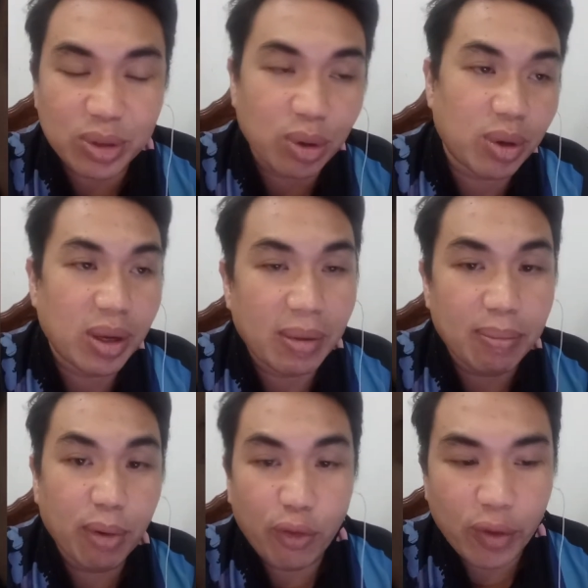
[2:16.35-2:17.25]
So
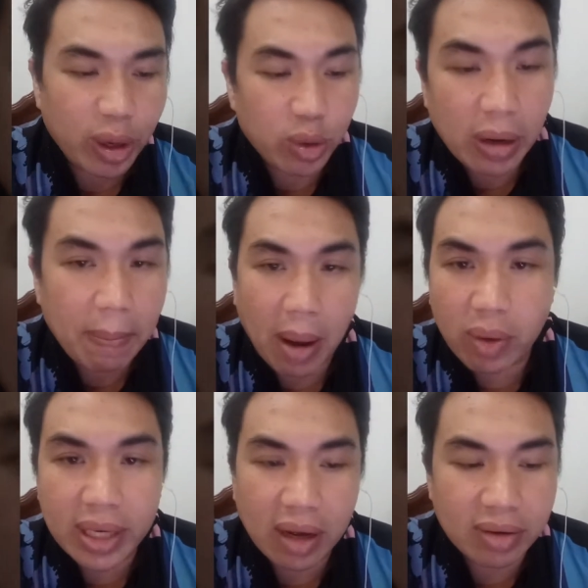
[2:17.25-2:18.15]
both way couldn't
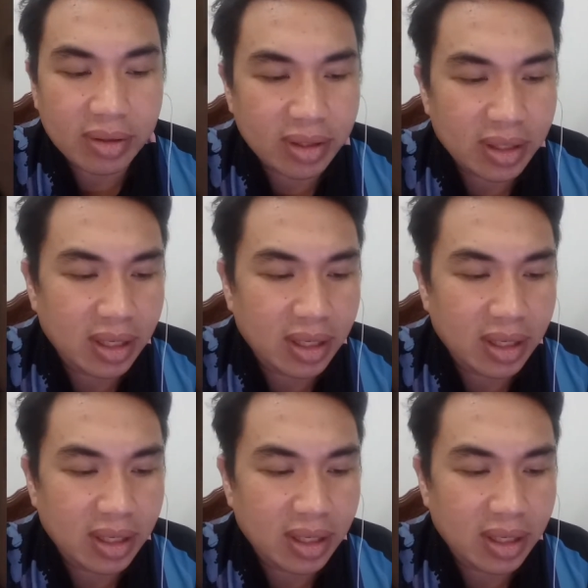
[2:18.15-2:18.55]
power down,